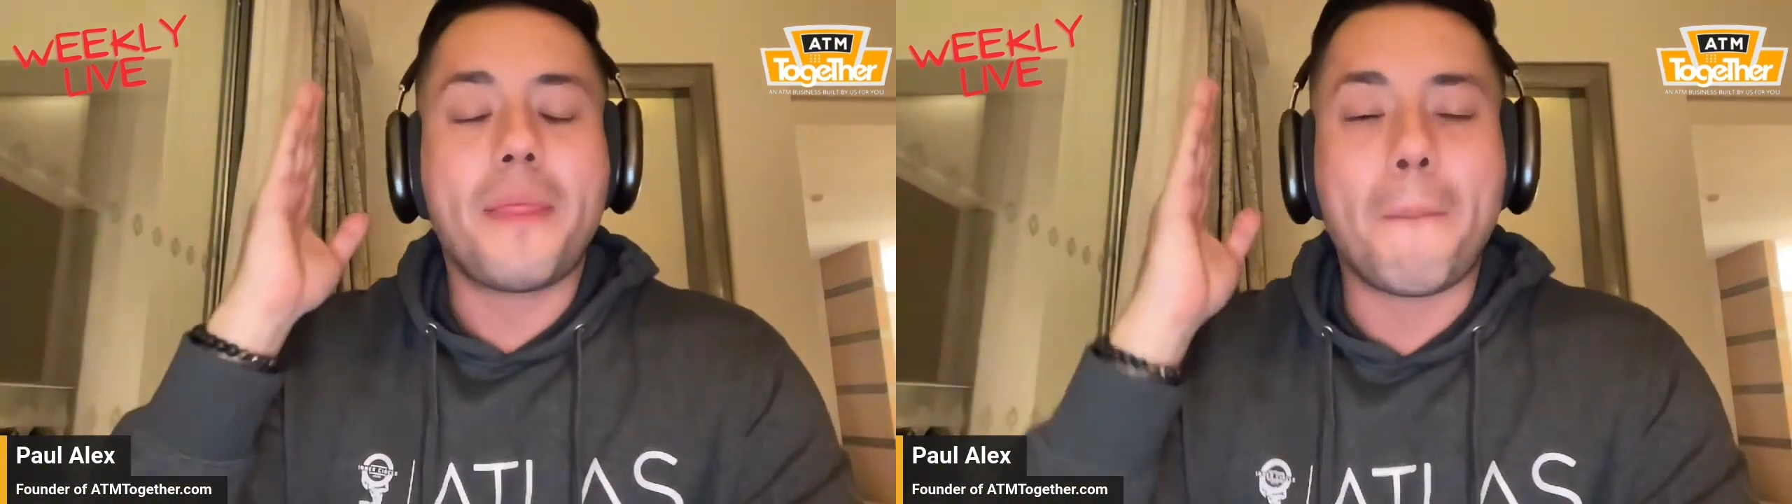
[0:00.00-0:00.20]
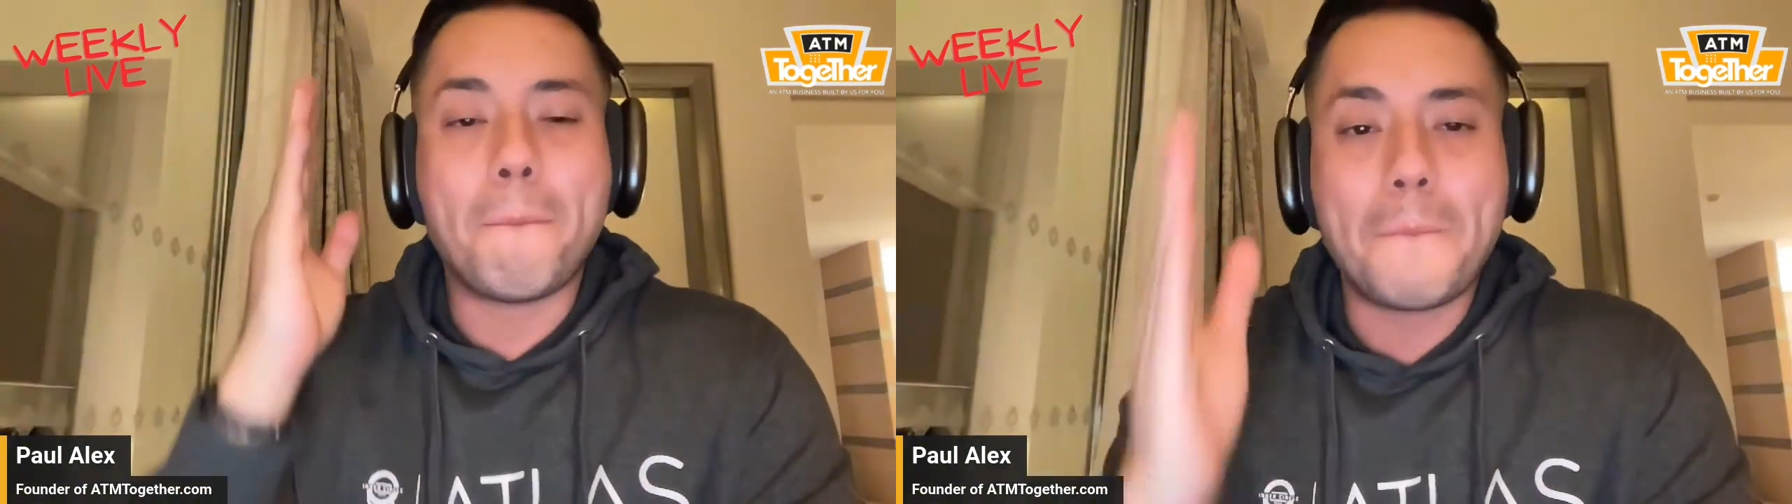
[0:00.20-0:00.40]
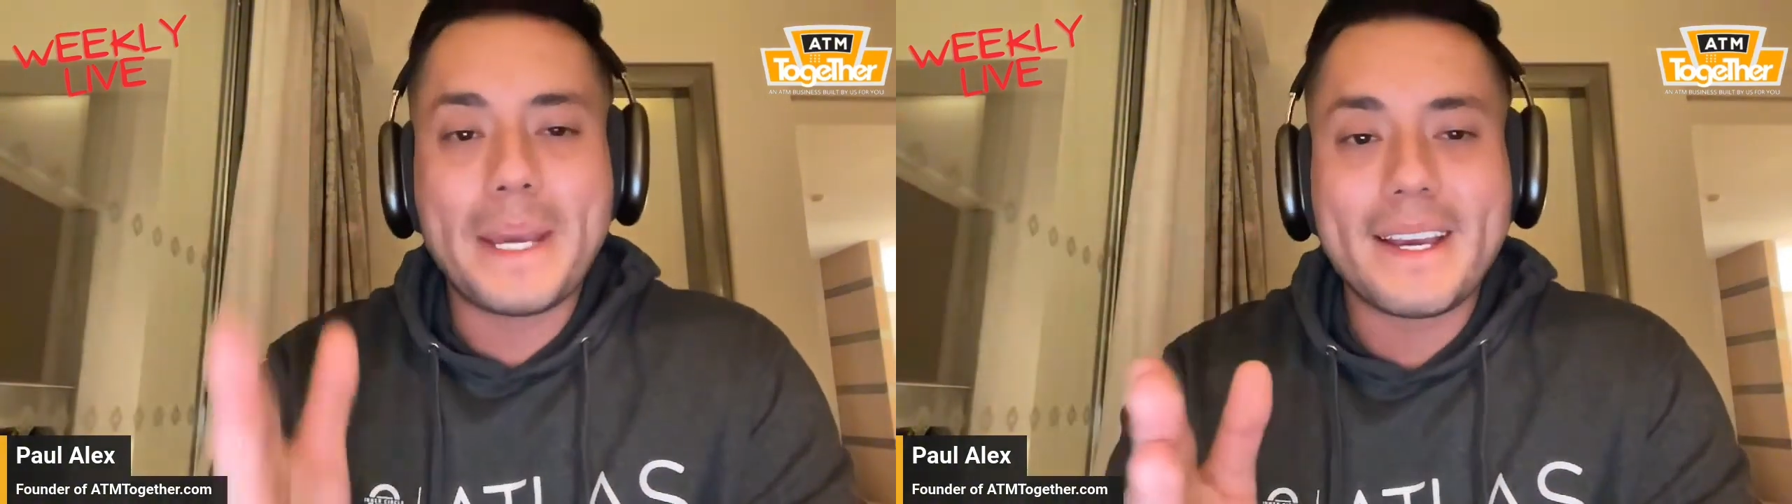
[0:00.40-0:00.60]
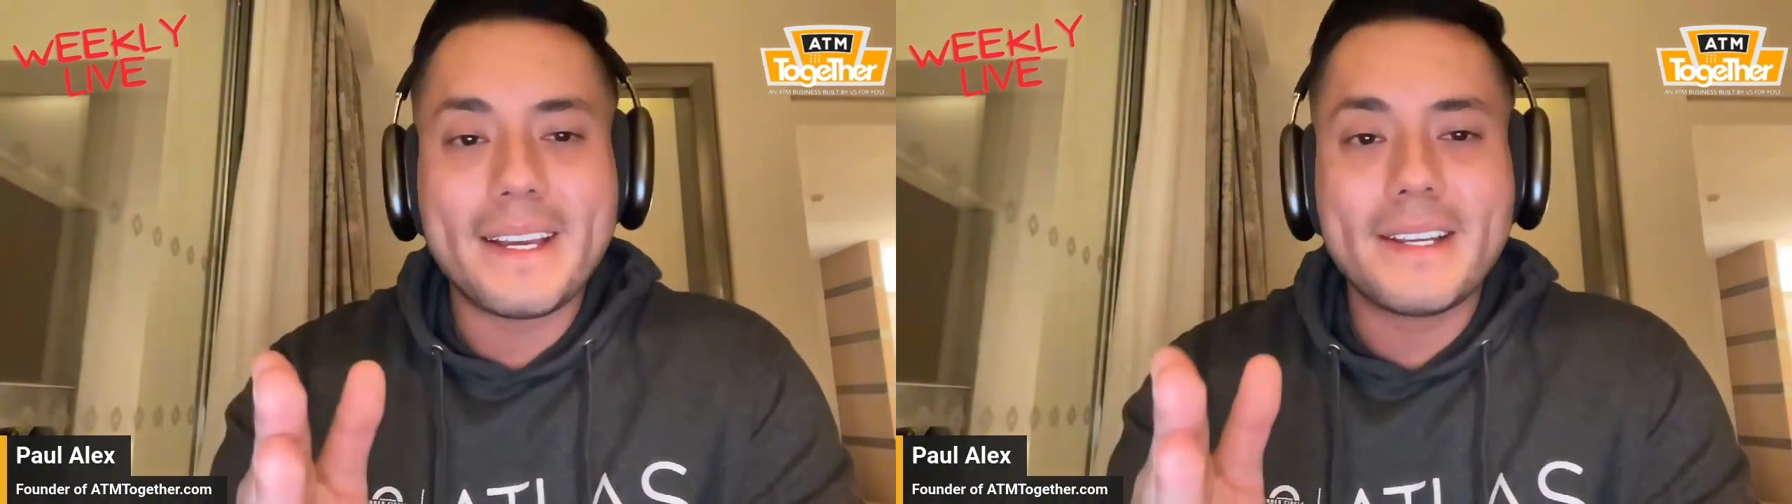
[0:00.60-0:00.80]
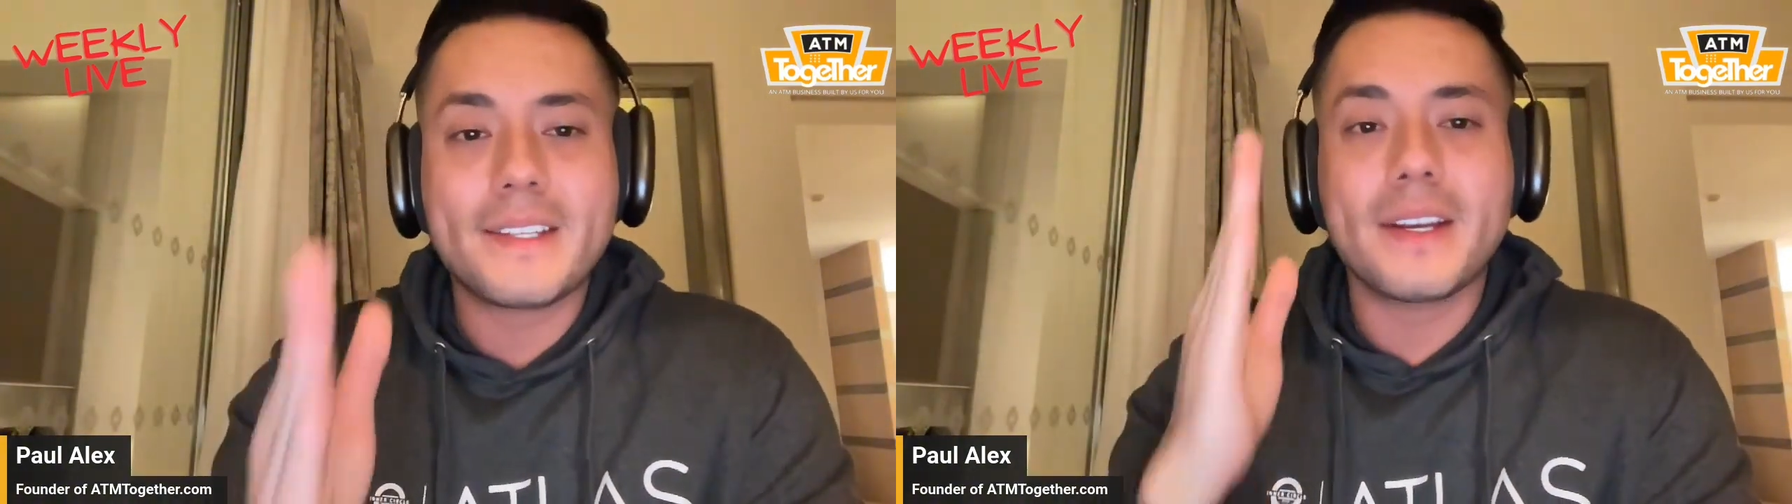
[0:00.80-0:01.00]
the
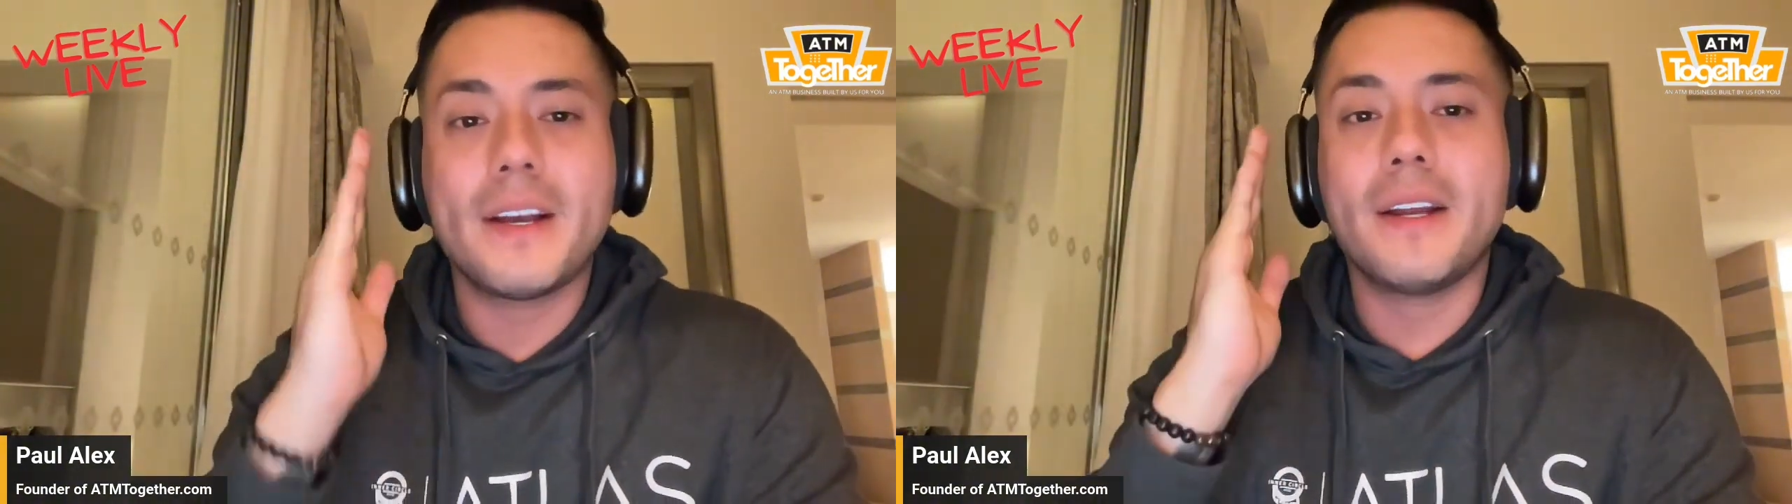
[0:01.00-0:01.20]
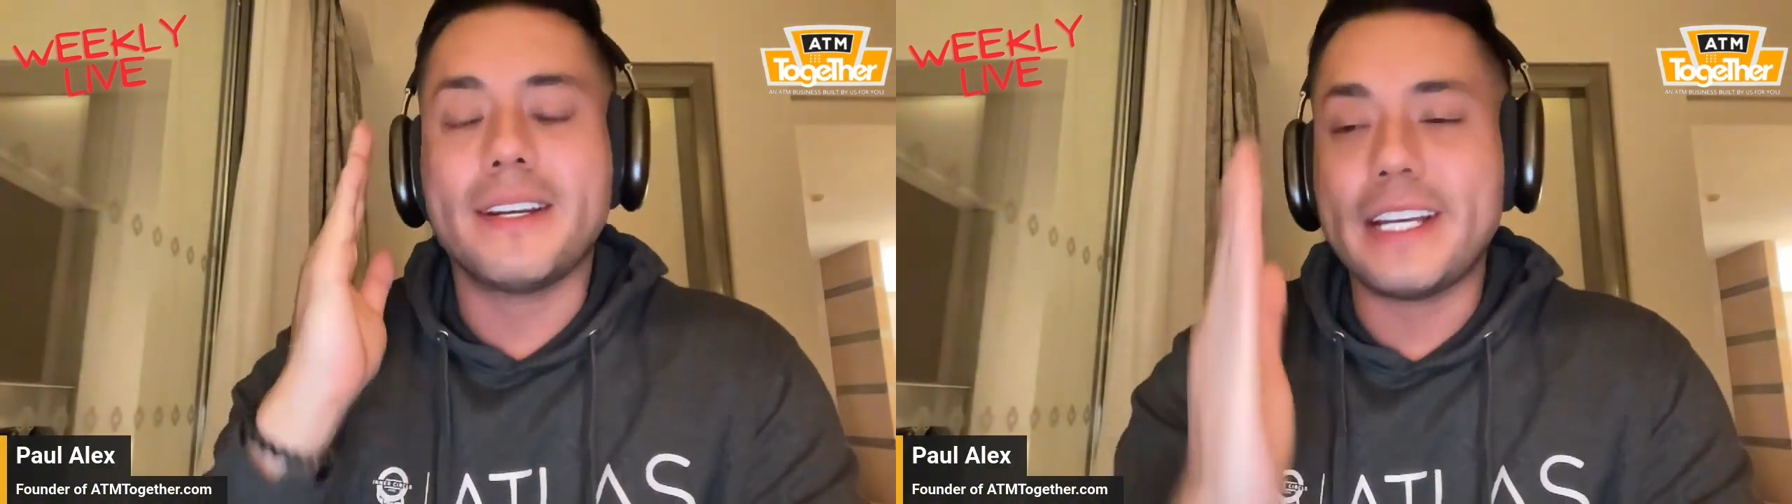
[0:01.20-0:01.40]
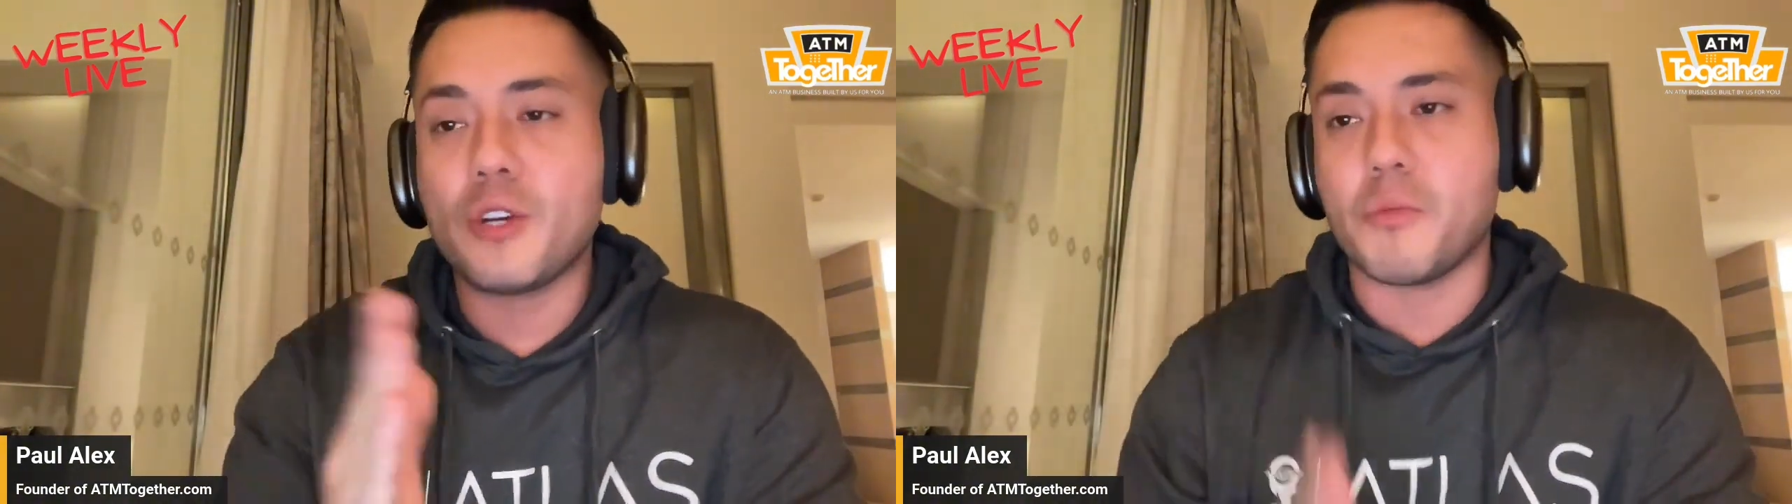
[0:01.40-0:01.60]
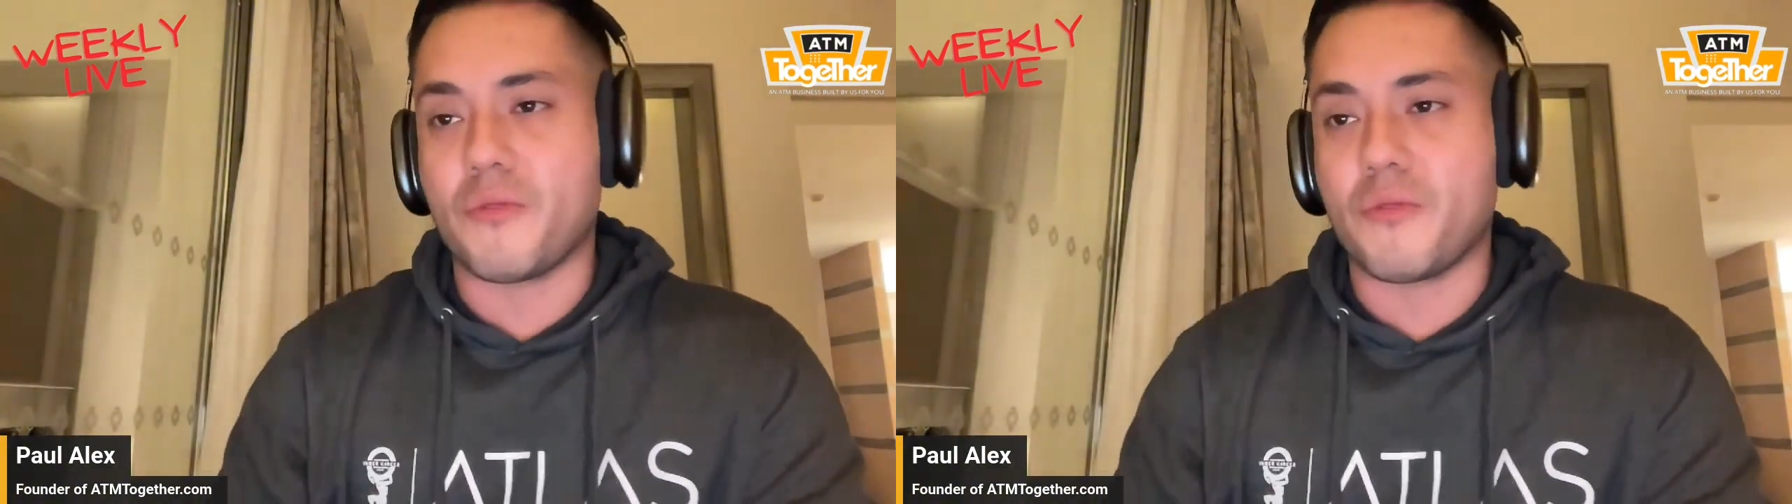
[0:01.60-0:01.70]
biggest needle